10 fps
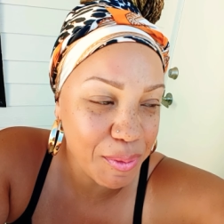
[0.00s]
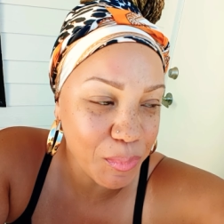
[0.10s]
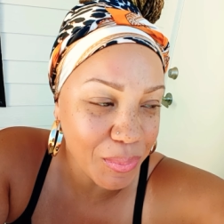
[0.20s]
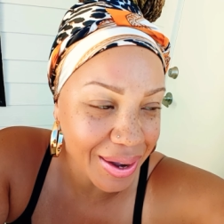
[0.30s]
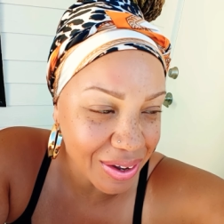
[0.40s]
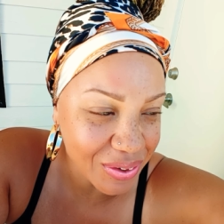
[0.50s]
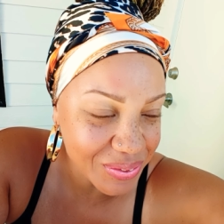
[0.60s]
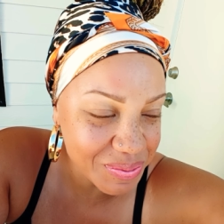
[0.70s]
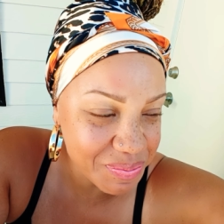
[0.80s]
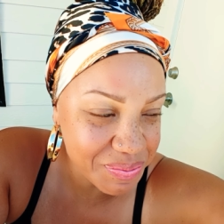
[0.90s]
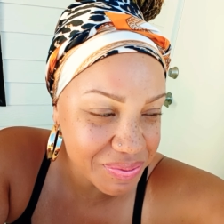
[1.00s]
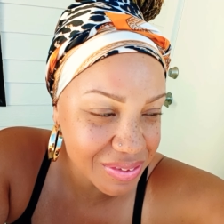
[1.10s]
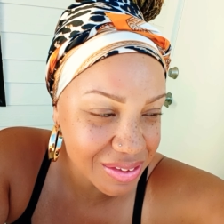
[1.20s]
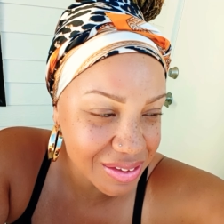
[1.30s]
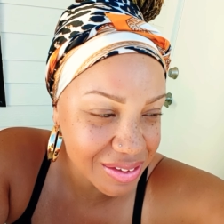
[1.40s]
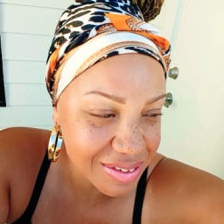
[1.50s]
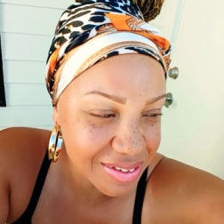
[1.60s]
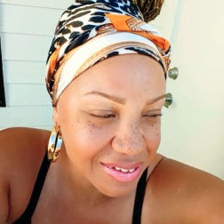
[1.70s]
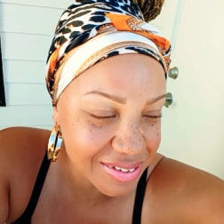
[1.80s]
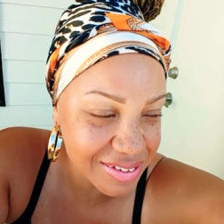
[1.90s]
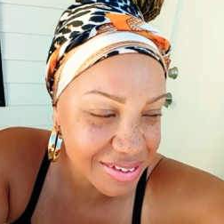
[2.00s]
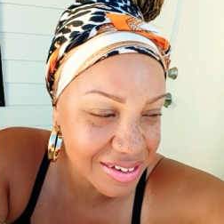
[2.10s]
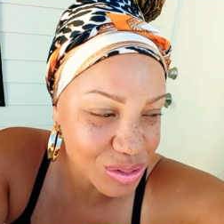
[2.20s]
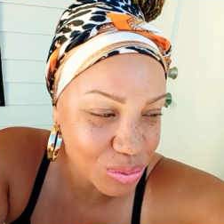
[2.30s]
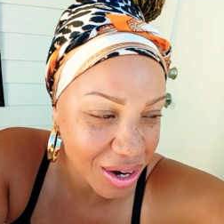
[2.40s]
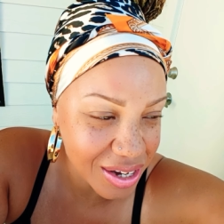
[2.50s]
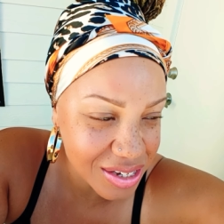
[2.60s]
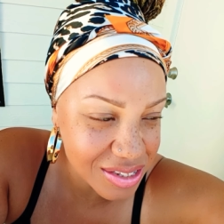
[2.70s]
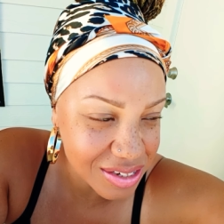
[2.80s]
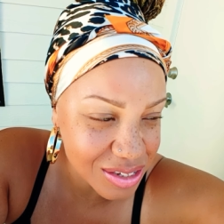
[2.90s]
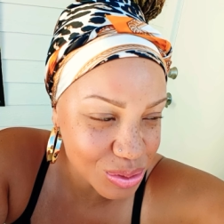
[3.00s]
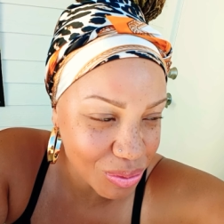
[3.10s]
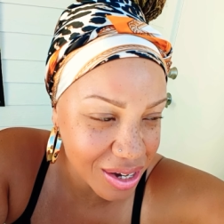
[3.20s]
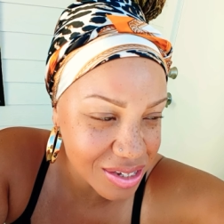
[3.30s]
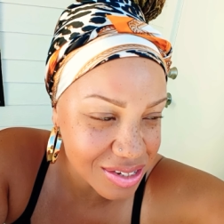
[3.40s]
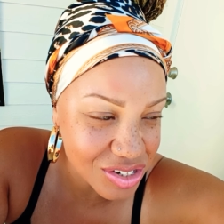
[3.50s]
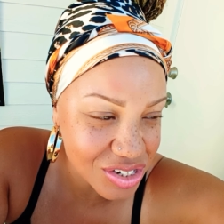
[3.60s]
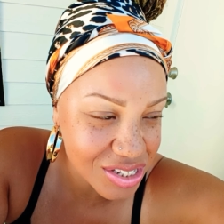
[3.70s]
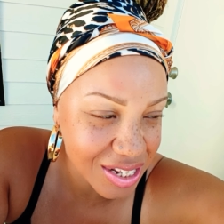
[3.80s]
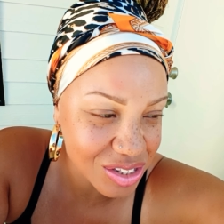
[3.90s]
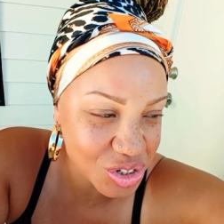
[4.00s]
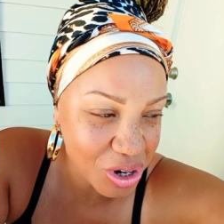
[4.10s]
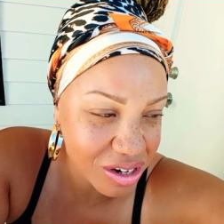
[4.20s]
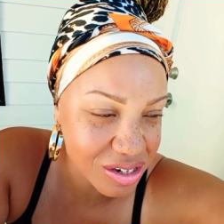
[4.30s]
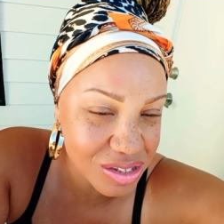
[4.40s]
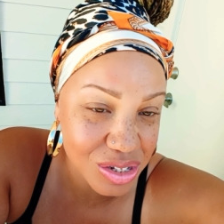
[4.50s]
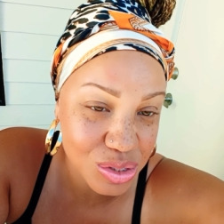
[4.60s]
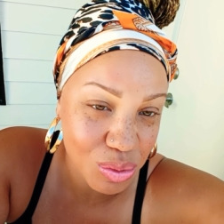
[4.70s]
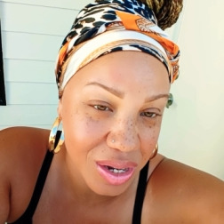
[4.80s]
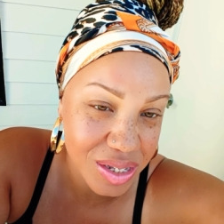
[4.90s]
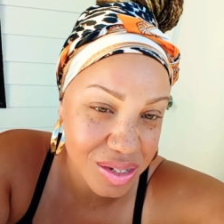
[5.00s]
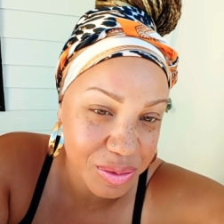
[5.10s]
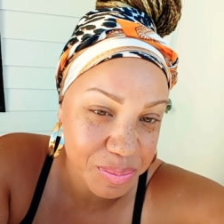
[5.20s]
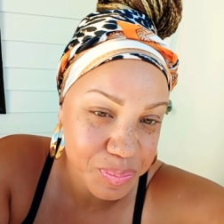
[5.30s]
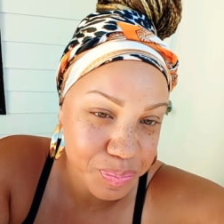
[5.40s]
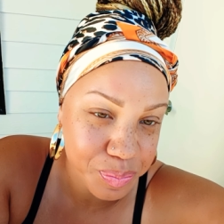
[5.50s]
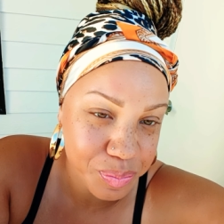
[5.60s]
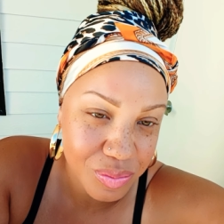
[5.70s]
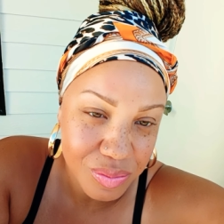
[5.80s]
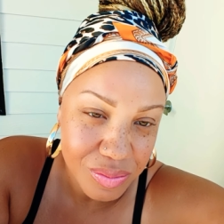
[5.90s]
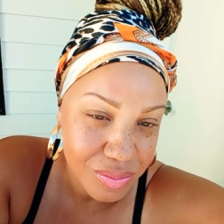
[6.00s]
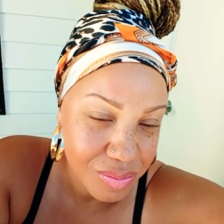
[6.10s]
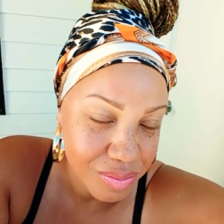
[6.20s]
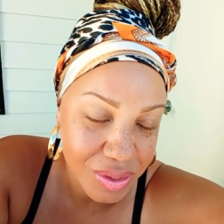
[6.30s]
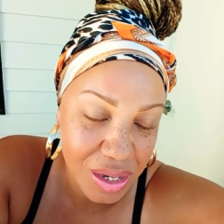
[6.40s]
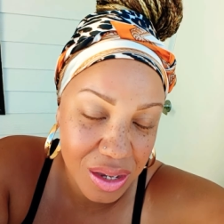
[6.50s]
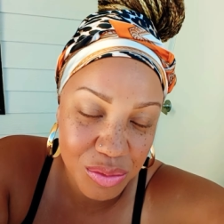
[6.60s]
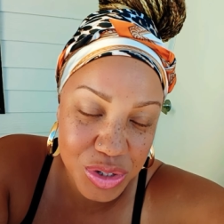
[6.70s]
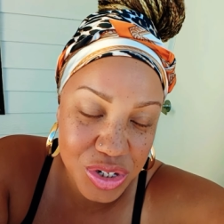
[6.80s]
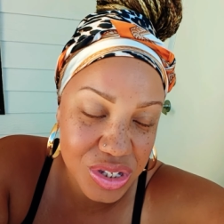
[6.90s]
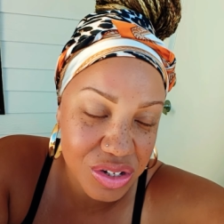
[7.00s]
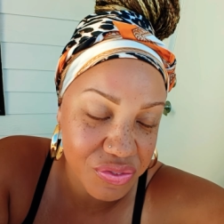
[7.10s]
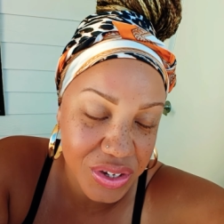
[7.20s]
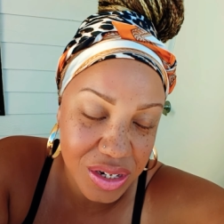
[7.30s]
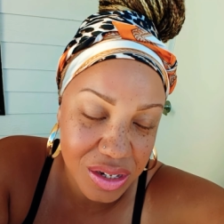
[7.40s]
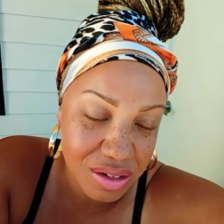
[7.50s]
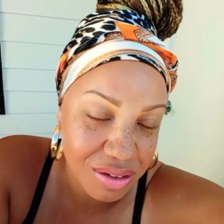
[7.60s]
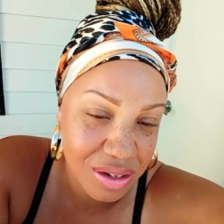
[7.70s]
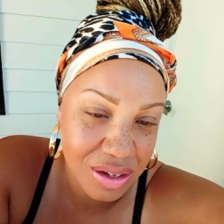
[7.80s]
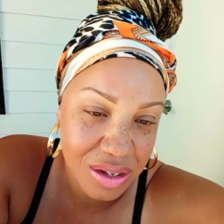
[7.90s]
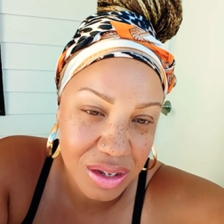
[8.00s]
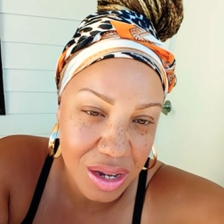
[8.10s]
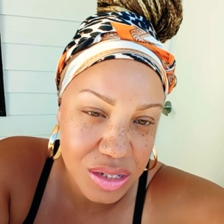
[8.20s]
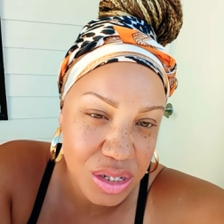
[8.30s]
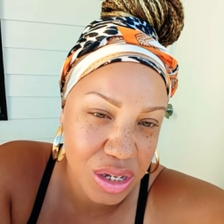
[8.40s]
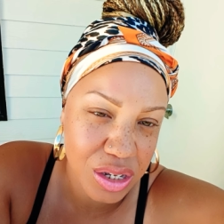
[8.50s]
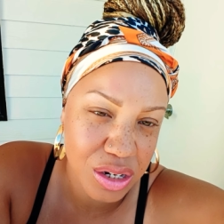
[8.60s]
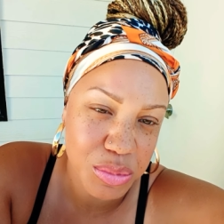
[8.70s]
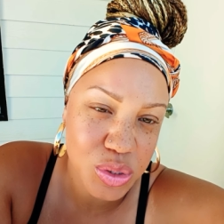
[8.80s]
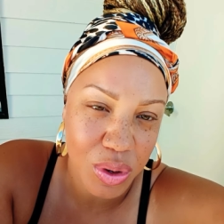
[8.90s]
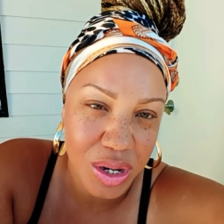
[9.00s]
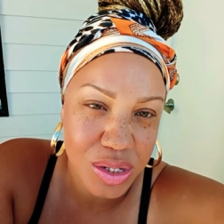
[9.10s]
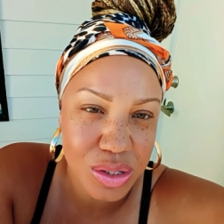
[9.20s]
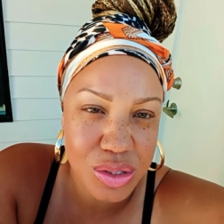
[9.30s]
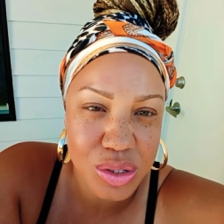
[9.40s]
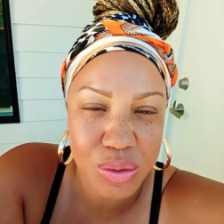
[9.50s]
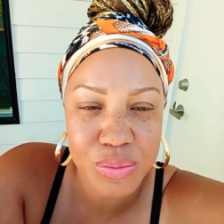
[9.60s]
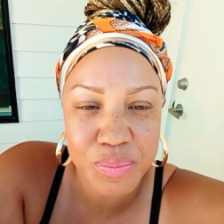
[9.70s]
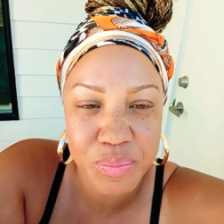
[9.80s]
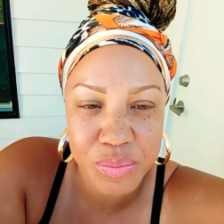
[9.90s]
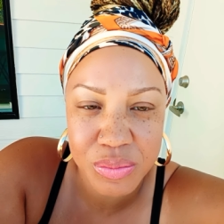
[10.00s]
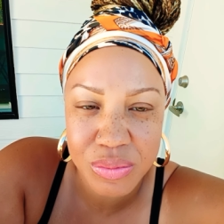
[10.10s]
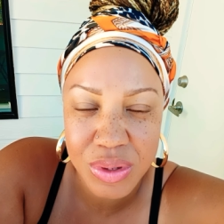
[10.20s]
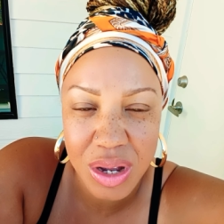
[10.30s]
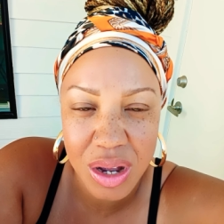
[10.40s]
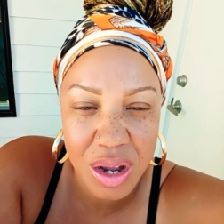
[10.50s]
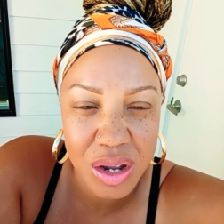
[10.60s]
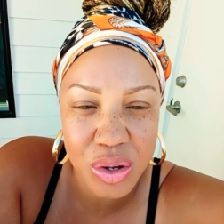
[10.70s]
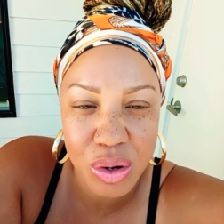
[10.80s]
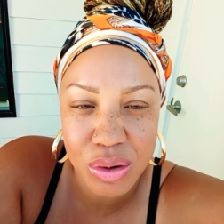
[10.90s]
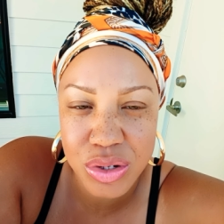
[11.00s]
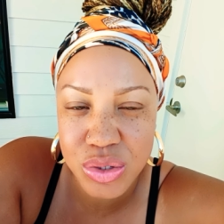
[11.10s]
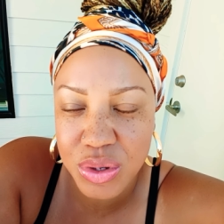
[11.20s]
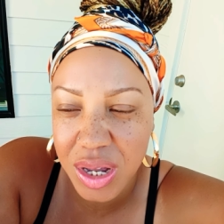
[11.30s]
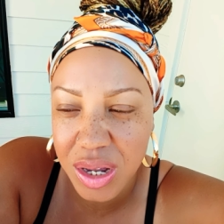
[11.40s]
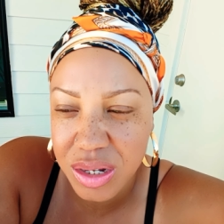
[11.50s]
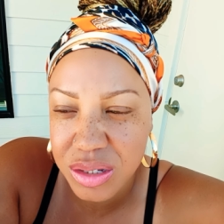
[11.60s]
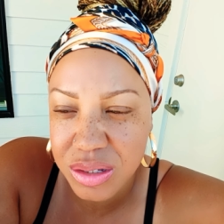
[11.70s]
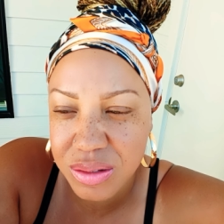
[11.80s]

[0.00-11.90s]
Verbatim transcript: wow. It's rising, it's rising. Just like the darkness is rising, which is defeated, God's kingdom is rising. So I encourage you guys